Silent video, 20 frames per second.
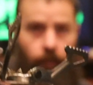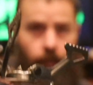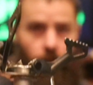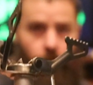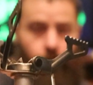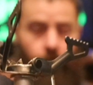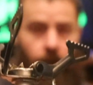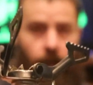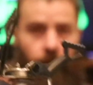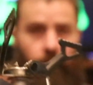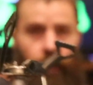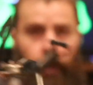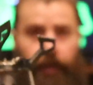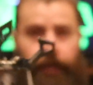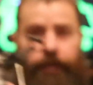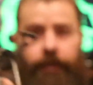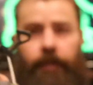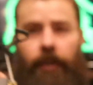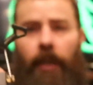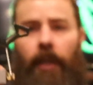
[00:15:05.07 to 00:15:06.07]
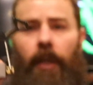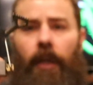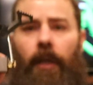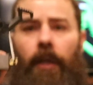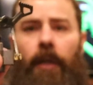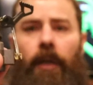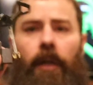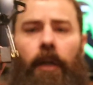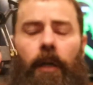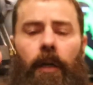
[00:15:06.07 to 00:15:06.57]
my BRS
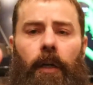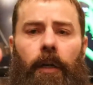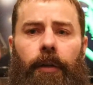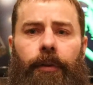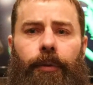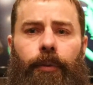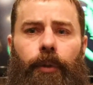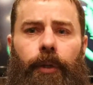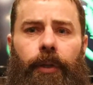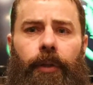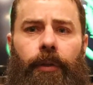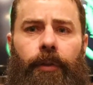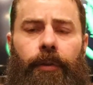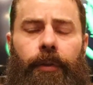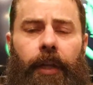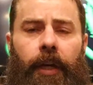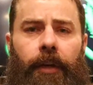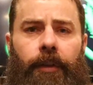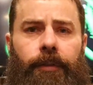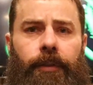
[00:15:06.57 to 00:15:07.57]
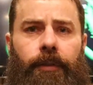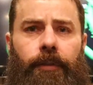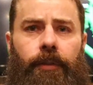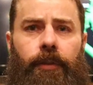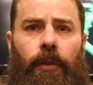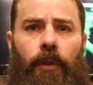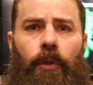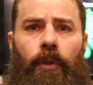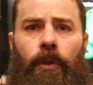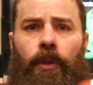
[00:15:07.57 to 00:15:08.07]
3000
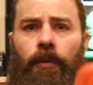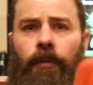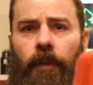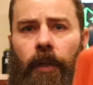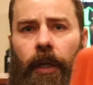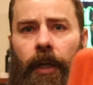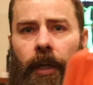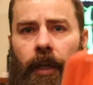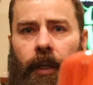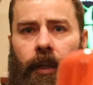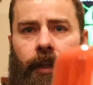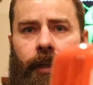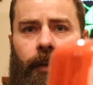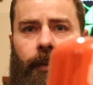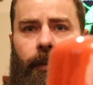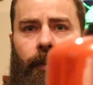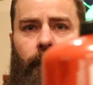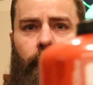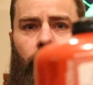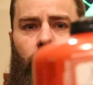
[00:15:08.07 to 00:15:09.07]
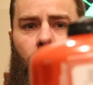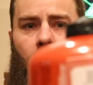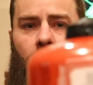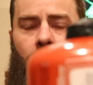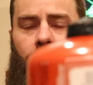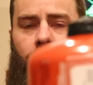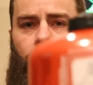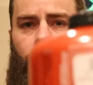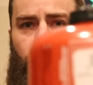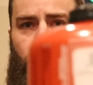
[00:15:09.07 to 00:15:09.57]
stove, and
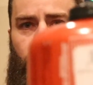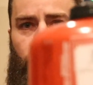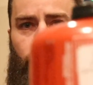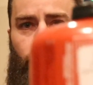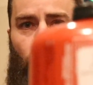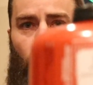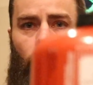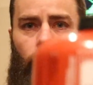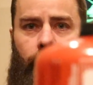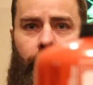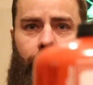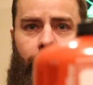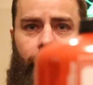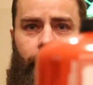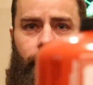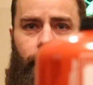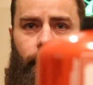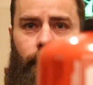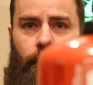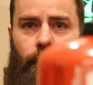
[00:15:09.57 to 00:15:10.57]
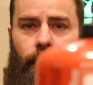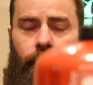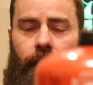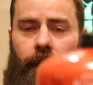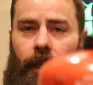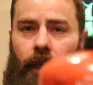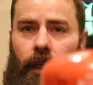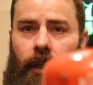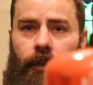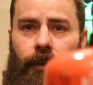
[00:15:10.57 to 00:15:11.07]
I had a small canister
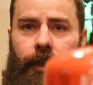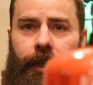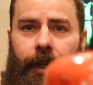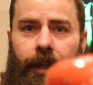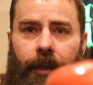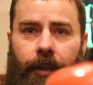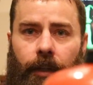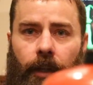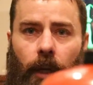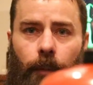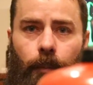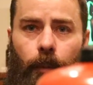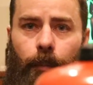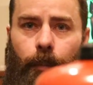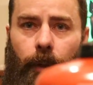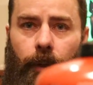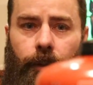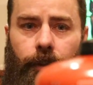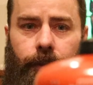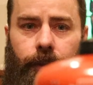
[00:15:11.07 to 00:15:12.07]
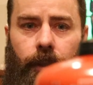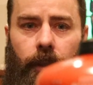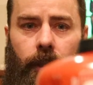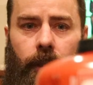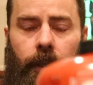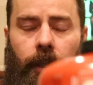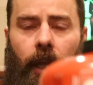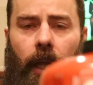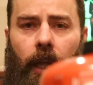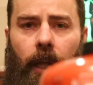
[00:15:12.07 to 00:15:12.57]
that I only had a couple burns
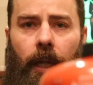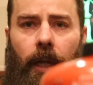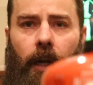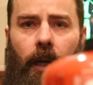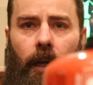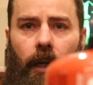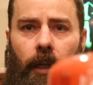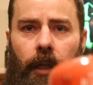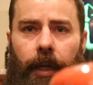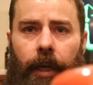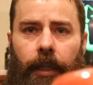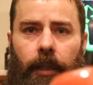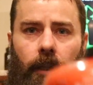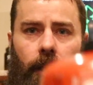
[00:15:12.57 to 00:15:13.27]
on, and I